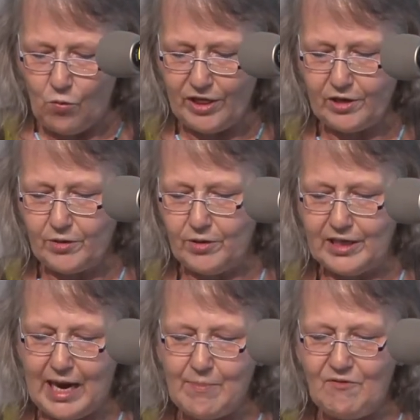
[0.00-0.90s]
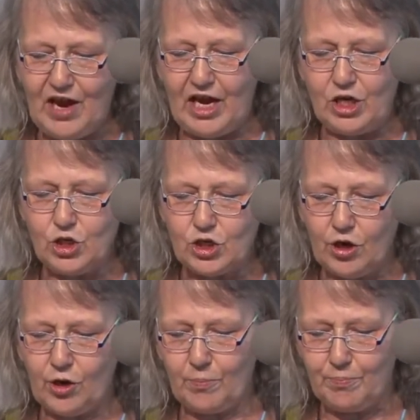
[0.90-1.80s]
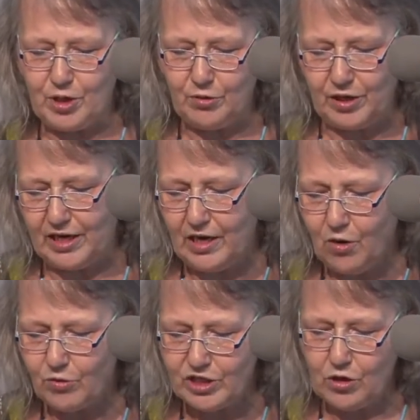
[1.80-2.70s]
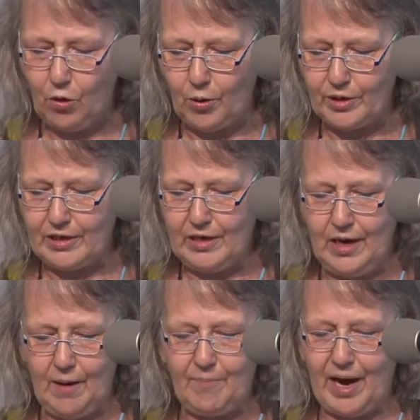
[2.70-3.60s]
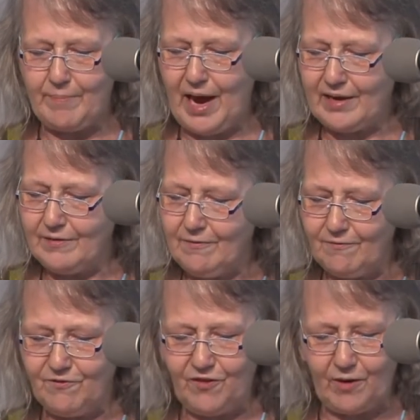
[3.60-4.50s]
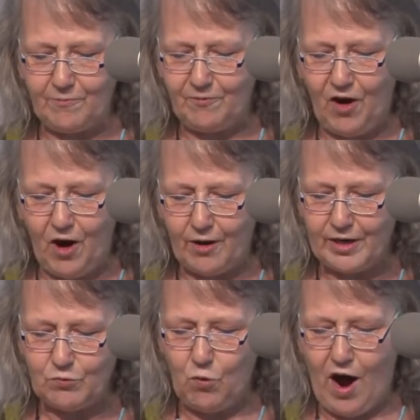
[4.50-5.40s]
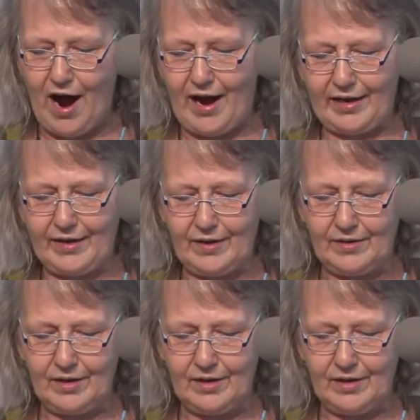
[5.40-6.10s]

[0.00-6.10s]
When the girl came of age, her beauty was courted by men from far and wide.